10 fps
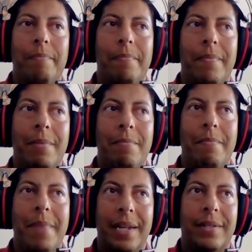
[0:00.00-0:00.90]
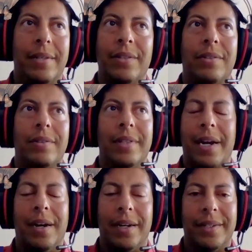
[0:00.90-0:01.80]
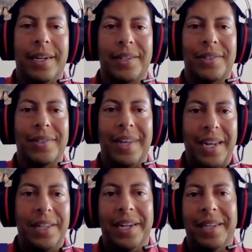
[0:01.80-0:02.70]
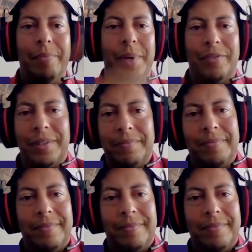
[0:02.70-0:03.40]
it made sense in that context, and I like that bit of it.